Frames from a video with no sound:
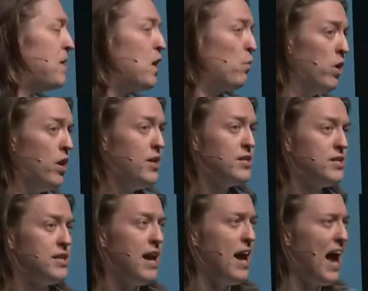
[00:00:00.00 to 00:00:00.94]
willing to
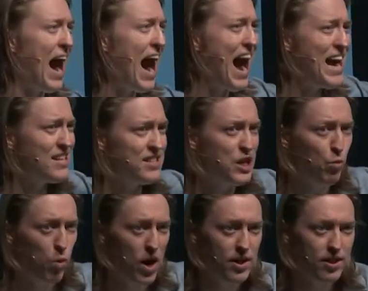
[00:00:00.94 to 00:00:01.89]
say, I see
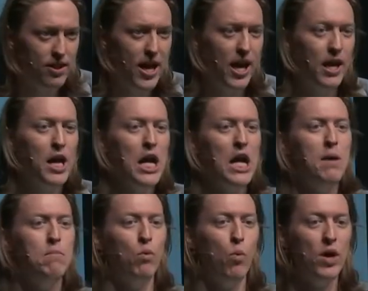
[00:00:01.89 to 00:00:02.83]
one thing, but
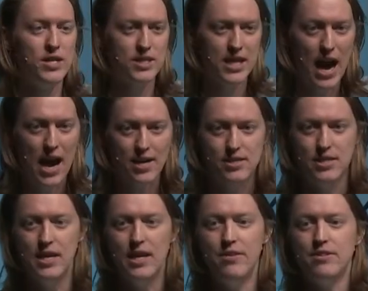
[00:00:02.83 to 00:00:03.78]
what does God see
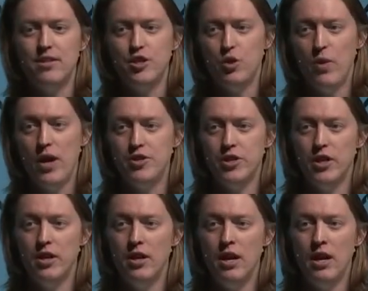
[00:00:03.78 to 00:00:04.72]
in this situation?
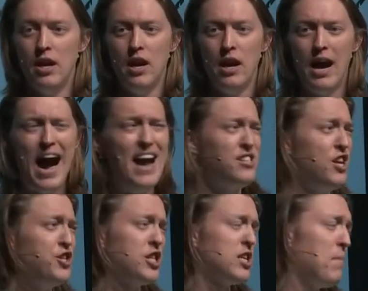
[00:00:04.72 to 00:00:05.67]
I see
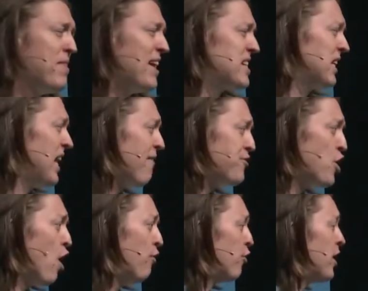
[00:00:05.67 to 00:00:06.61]
just something that's left
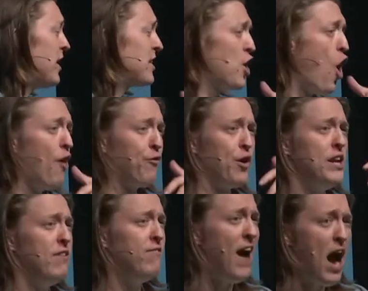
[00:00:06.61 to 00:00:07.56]
over. It doesn't offer any
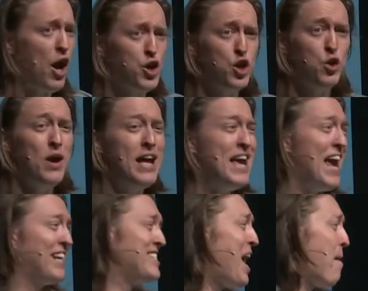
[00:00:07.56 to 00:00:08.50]
value. It's
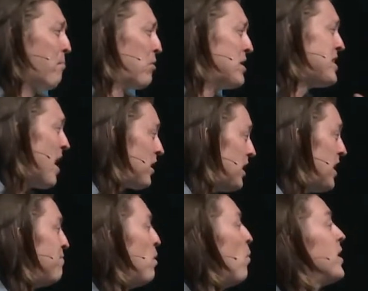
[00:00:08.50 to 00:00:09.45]
not productive.
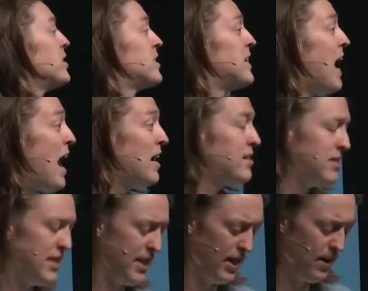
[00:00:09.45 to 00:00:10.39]
But what does God
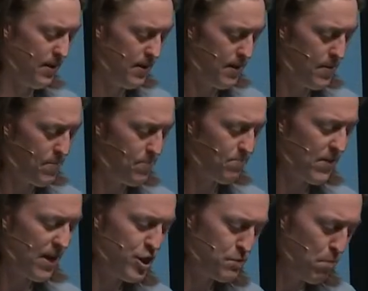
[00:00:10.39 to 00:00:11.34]
see in
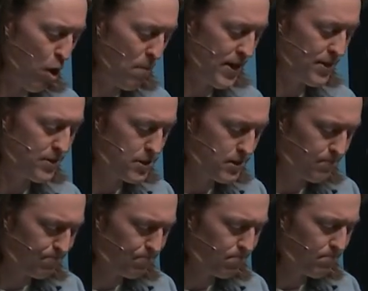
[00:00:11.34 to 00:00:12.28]
these moments?
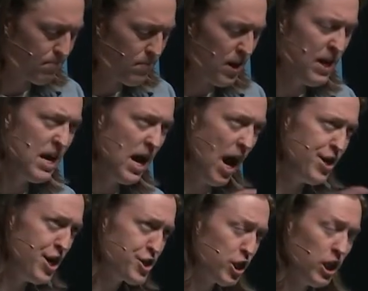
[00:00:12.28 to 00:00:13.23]

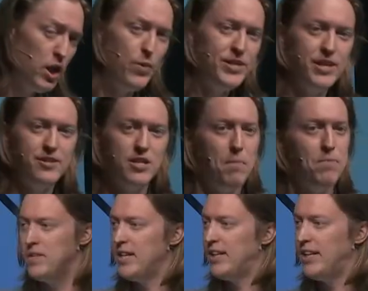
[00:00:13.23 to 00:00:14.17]
Initially, we see something,
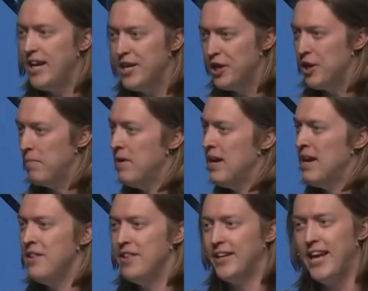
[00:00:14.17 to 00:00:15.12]
kingdom,
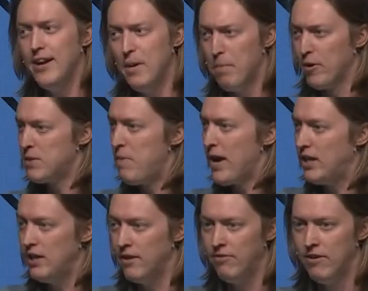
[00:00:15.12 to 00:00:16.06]
the kingdom
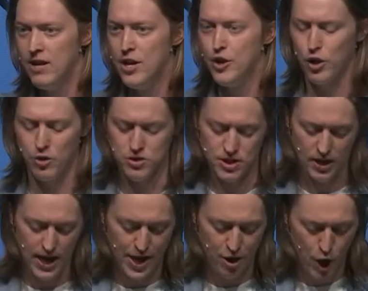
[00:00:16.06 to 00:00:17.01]
perspective turns the
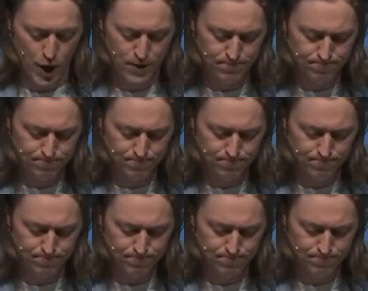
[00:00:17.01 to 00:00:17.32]
light on.